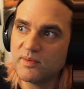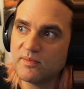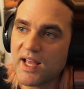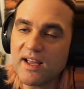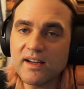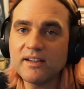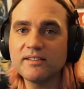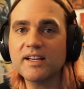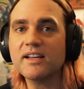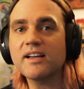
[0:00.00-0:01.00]
That yeah,
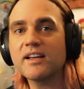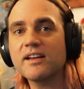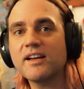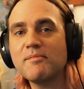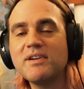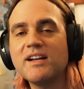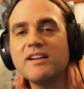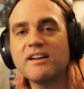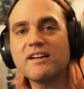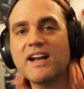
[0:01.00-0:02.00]
yeah, yeah, yeah. I
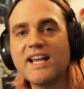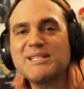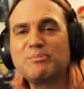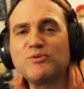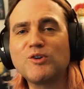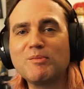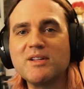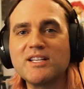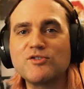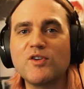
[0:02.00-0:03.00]
mean, and that's a
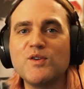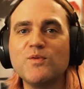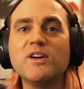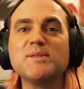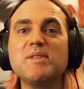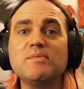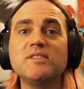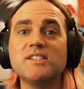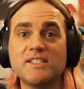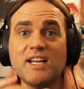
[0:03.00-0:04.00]
performance. That's all you want is people
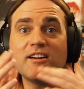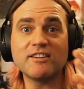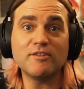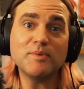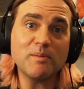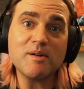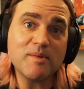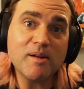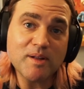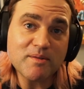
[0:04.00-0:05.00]
just stare and go blah blah
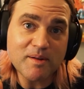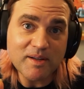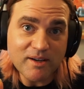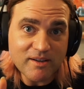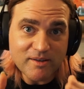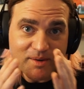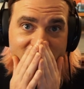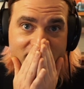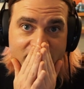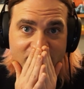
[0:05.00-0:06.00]
blah blah blah. Oh,
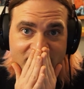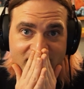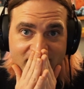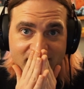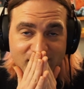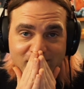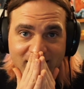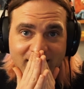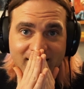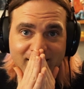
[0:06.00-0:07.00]
what? oh my god! Oh
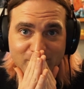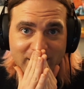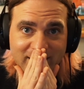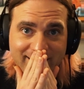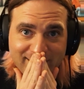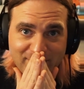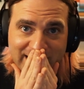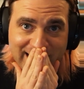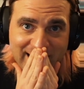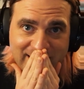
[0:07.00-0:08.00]
my god! Oh my god! Oh my
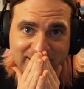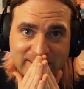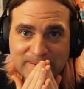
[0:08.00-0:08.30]
god!